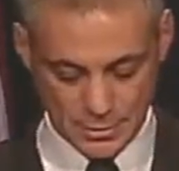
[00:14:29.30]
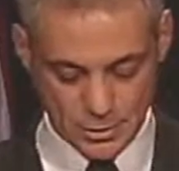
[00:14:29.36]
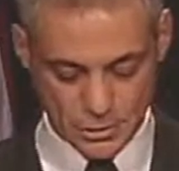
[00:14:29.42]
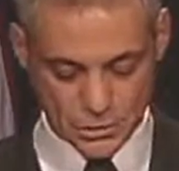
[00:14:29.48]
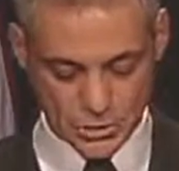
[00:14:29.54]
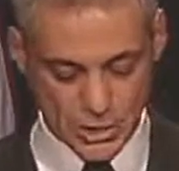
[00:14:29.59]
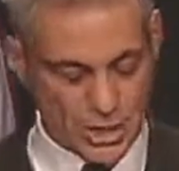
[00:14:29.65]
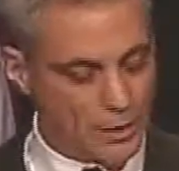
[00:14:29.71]

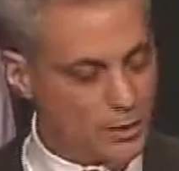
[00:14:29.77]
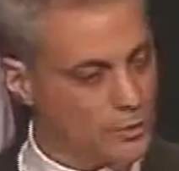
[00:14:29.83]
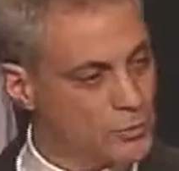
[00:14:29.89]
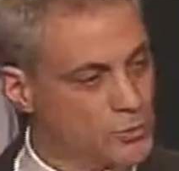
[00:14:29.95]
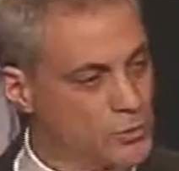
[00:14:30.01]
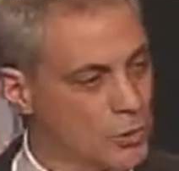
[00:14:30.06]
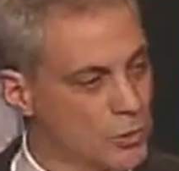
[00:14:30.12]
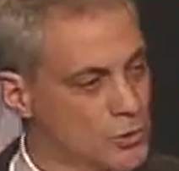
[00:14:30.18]
Chicago
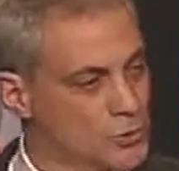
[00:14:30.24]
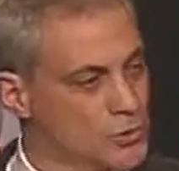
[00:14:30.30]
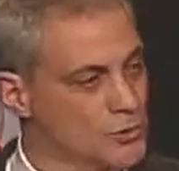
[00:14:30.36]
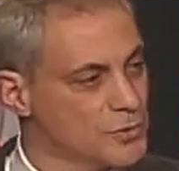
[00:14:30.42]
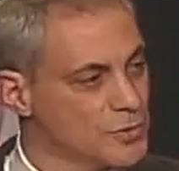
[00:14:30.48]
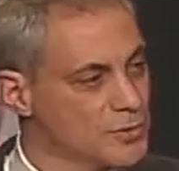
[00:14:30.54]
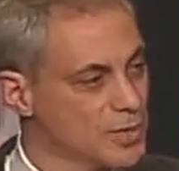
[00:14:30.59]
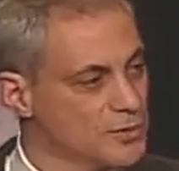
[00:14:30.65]
is
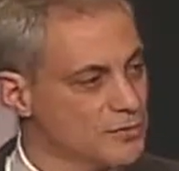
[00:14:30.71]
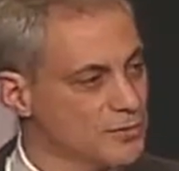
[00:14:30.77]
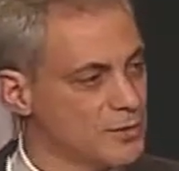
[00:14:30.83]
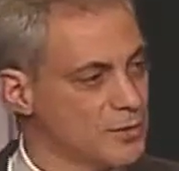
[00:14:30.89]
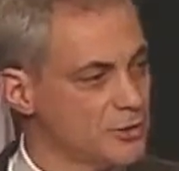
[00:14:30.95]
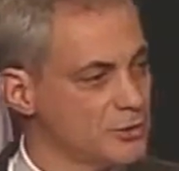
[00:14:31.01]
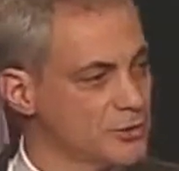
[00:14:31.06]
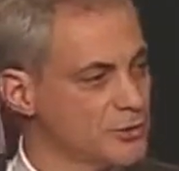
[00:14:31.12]
also the
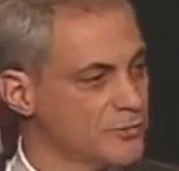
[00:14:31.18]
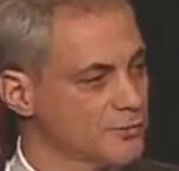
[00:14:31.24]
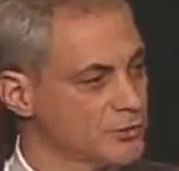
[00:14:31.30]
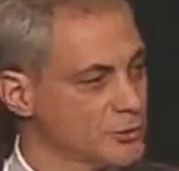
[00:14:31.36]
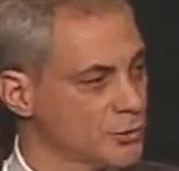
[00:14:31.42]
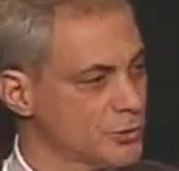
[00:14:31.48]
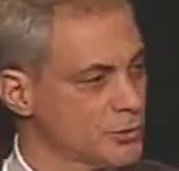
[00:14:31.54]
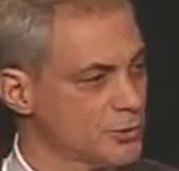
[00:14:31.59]
destination
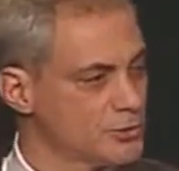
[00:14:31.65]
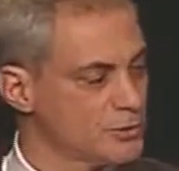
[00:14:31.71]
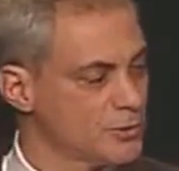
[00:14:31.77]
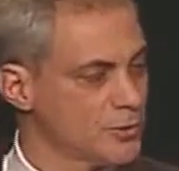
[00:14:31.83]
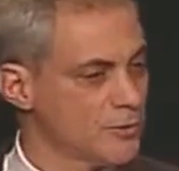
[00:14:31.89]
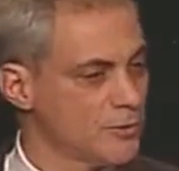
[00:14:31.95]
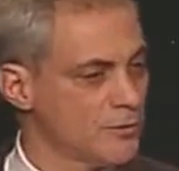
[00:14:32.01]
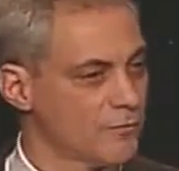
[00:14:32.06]
of choice
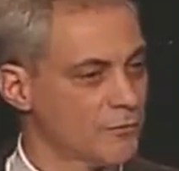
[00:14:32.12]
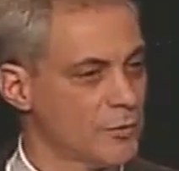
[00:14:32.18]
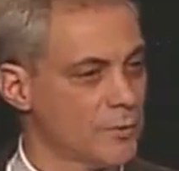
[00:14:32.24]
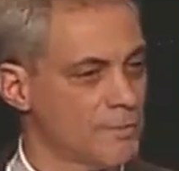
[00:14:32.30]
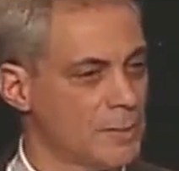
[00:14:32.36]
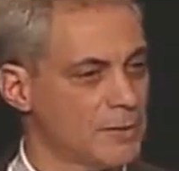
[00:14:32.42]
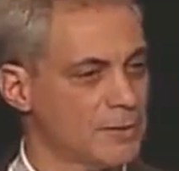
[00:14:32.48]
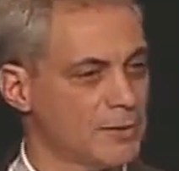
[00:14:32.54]
for
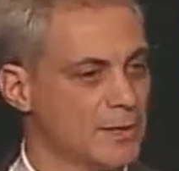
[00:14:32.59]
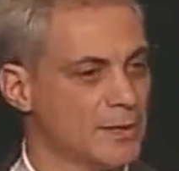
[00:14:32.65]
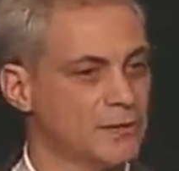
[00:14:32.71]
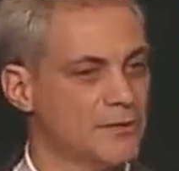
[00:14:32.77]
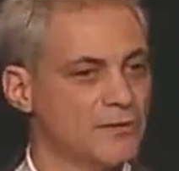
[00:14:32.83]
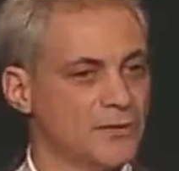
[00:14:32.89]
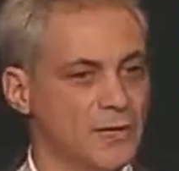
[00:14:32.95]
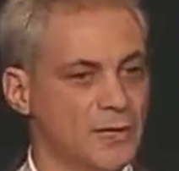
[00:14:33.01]
the Big
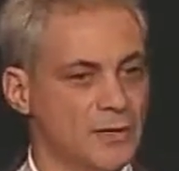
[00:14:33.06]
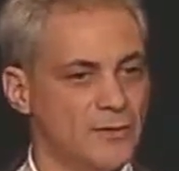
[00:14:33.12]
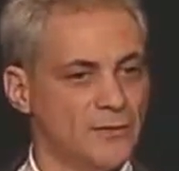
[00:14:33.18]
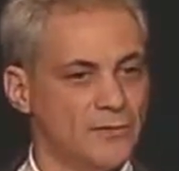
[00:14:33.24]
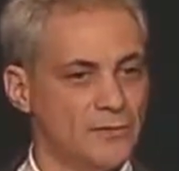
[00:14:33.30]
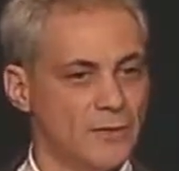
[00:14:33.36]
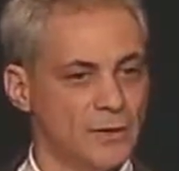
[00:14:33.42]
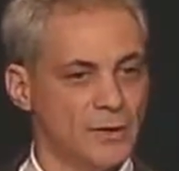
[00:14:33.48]
Ten
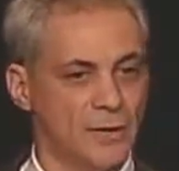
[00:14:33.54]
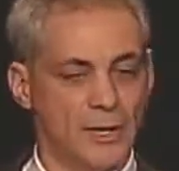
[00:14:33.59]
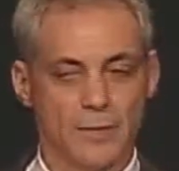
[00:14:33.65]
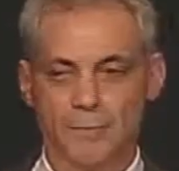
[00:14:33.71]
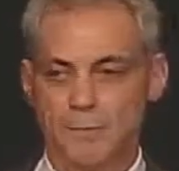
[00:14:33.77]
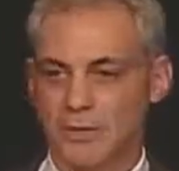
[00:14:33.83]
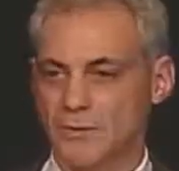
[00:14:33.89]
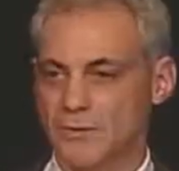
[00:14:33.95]
states
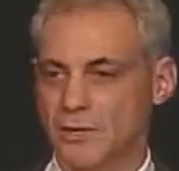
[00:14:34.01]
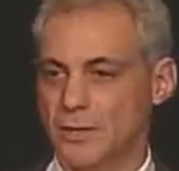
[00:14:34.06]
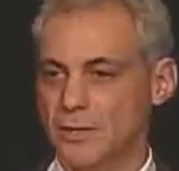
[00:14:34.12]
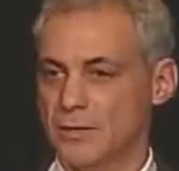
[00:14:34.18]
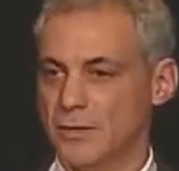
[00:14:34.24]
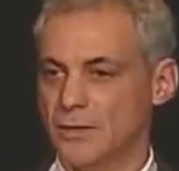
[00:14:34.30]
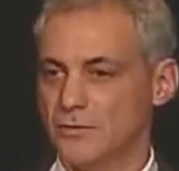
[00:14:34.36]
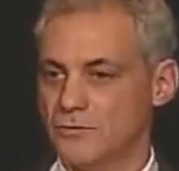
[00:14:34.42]
and Big
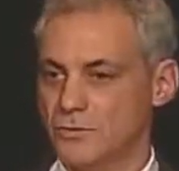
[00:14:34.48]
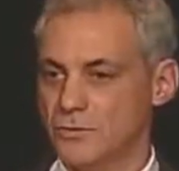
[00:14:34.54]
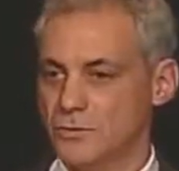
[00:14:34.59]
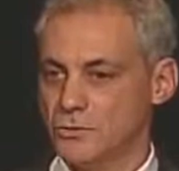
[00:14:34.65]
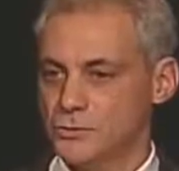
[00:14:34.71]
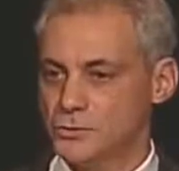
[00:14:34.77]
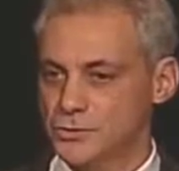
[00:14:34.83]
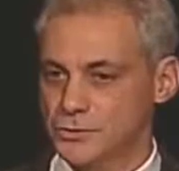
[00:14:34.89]
Ten
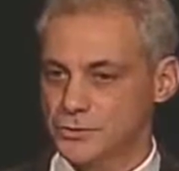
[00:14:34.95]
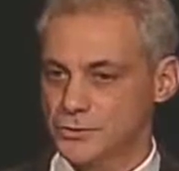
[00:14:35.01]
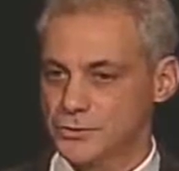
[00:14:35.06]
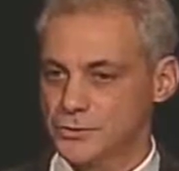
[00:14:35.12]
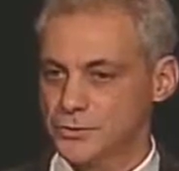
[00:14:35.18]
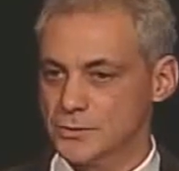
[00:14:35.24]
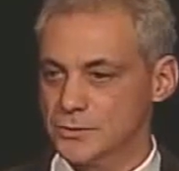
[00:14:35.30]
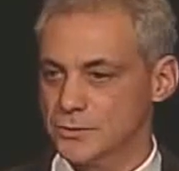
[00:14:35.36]

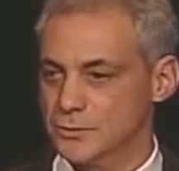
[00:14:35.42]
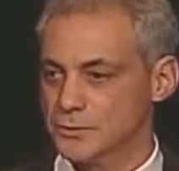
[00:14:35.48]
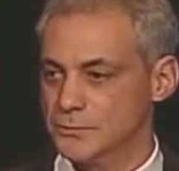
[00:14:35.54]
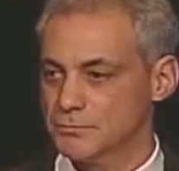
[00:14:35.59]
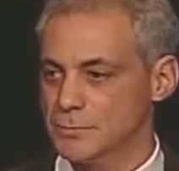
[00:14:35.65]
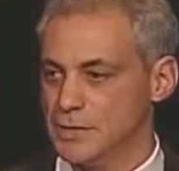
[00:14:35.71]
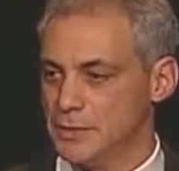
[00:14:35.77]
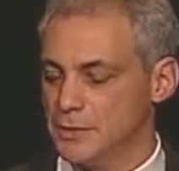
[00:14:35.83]
institutions,
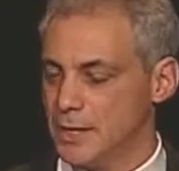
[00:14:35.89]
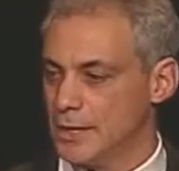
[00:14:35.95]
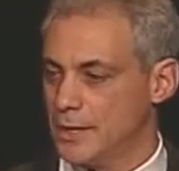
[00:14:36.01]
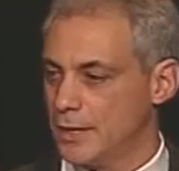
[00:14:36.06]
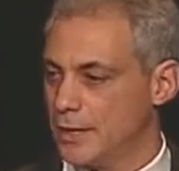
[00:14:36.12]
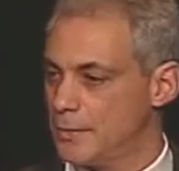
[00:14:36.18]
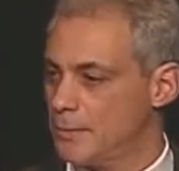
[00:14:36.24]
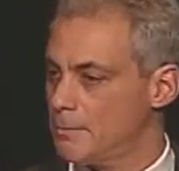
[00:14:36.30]
be
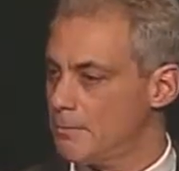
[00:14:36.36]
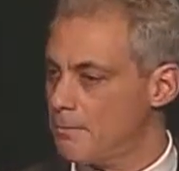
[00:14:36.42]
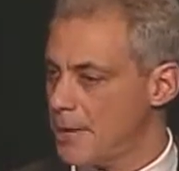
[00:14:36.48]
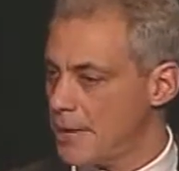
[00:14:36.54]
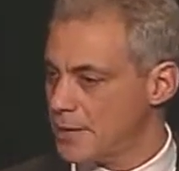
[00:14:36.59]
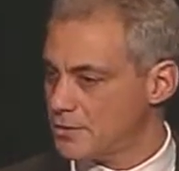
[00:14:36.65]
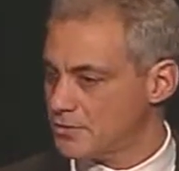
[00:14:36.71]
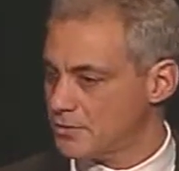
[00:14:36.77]
they at
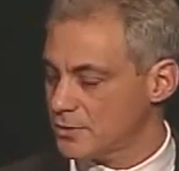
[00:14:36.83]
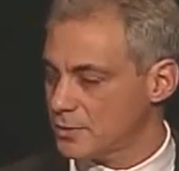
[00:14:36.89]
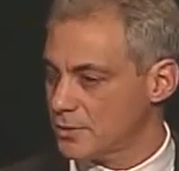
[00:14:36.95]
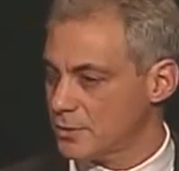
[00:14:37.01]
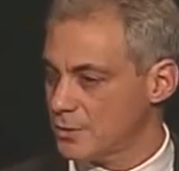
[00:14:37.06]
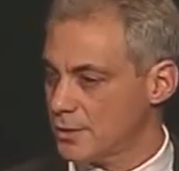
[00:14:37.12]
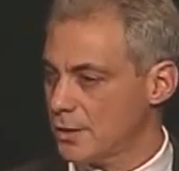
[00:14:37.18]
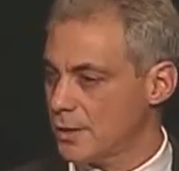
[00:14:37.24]
Madison,
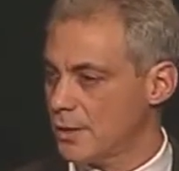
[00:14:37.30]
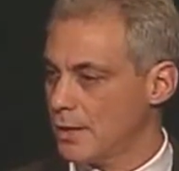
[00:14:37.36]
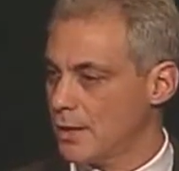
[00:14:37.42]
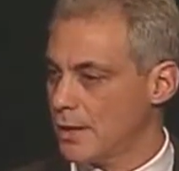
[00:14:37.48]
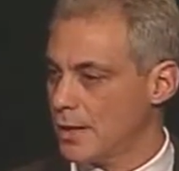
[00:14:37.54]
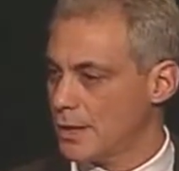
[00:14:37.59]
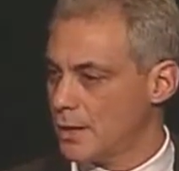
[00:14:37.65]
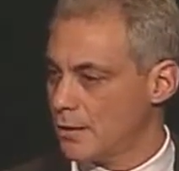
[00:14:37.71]

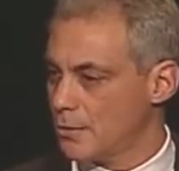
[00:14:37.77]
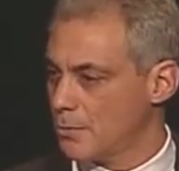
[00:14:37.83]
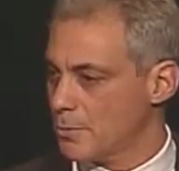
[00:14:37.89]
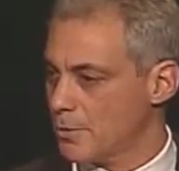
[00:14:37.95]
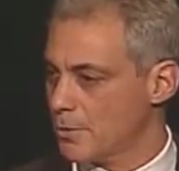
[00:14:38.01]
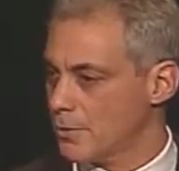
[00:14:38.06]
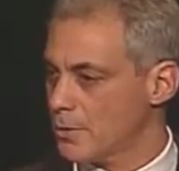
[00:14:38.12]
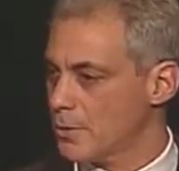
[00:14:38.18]
Ann
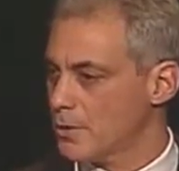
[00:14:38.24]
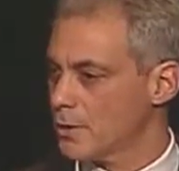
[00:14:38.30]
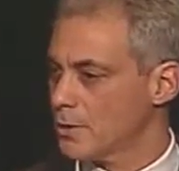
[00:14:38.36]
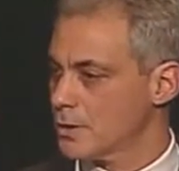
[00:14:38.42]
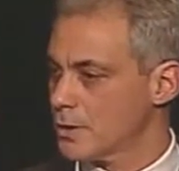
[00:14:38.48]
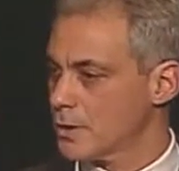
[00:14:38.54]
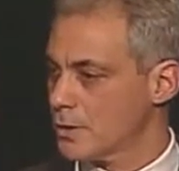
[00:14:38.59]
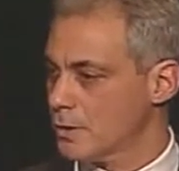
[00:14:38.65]
Arbor,
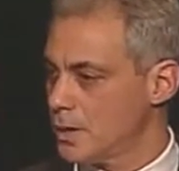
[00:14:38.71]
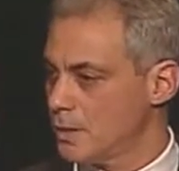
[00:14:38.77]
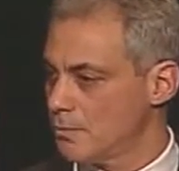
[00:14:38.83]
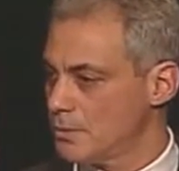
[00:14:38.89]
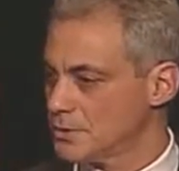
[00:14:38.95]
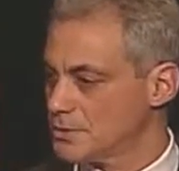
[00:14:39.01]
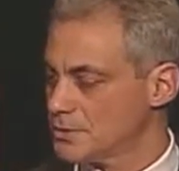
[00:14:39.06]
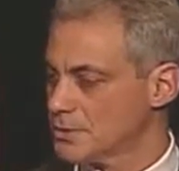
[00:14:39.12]

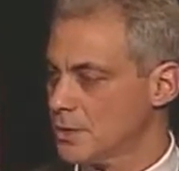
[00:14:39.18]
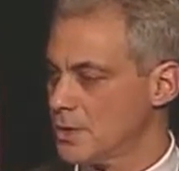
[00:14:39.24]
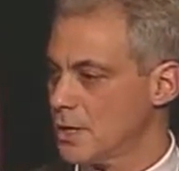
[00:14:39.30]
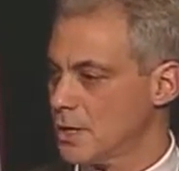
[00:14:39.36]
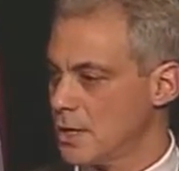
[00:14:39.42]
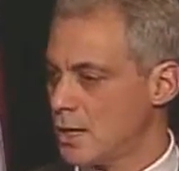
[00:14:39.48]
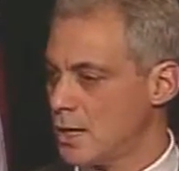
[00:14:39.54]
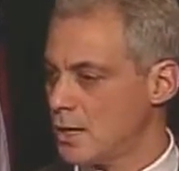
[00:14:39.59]
Columbus,
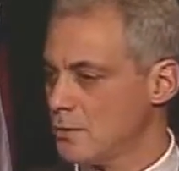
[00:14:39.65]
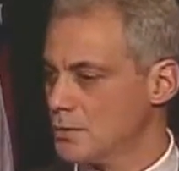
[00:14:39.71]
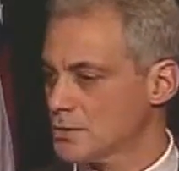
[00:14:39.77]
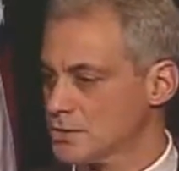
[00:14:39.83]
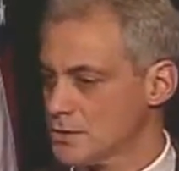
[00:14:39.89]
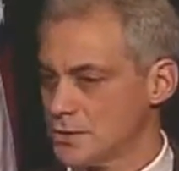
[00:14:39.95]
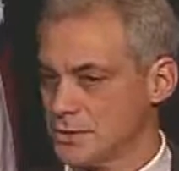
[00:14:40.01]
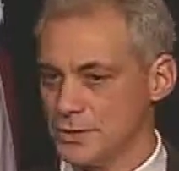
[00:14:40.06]

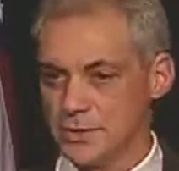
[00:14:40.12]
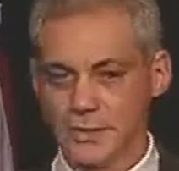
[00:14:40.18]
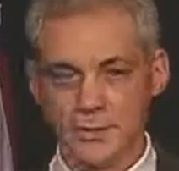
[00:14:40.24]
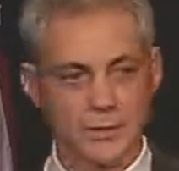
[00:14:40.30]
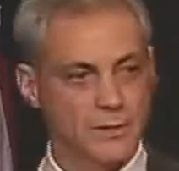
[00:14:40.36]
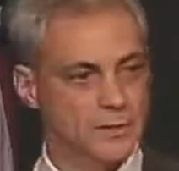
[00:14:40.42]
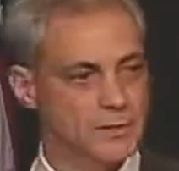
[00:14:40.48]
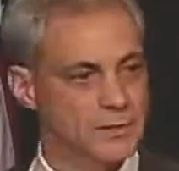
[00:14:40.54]
Iowa City,
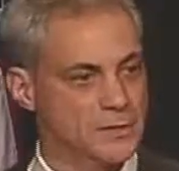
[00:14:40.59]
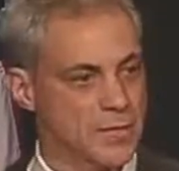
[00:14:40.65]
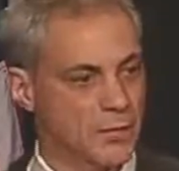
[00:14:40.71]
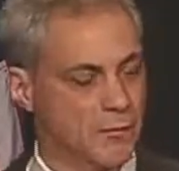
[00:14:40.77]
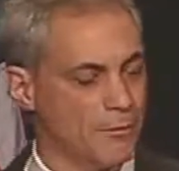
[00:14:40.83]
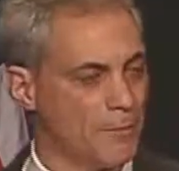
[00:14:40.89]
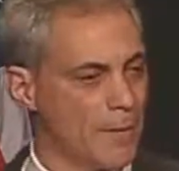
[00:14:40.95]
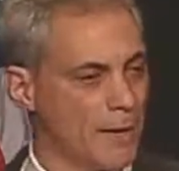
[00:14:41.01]

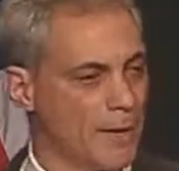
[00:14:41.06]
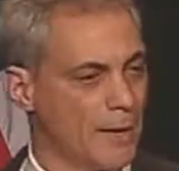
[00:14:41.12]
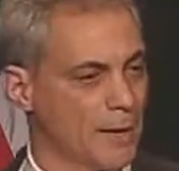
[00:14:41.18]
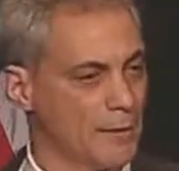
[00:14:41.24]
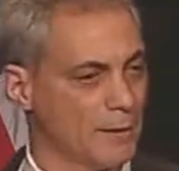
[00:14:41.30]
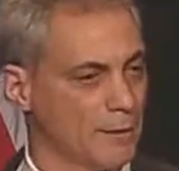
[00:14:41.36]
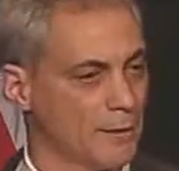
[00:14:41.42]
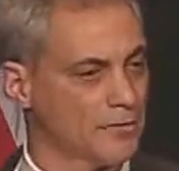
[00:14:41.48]
South
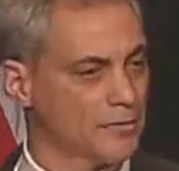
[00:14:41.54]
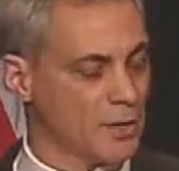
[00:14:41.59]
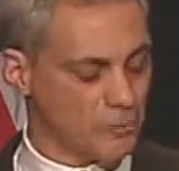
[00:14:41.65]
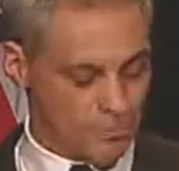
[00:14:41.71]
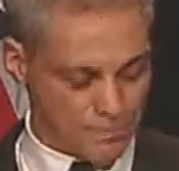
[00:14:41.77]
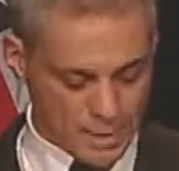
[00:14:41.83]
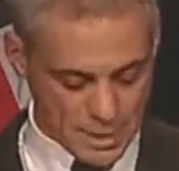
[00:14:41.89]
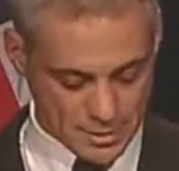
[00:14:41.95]
Bend,
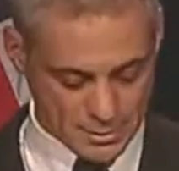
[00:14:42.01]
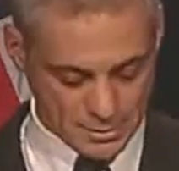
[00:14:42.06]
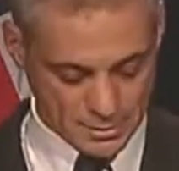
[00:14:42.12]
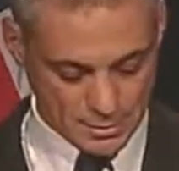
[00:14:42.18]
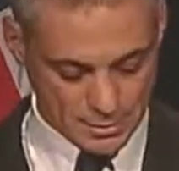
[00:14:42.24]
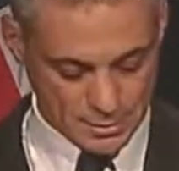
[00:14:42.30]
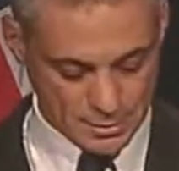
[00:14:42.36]
South Bend,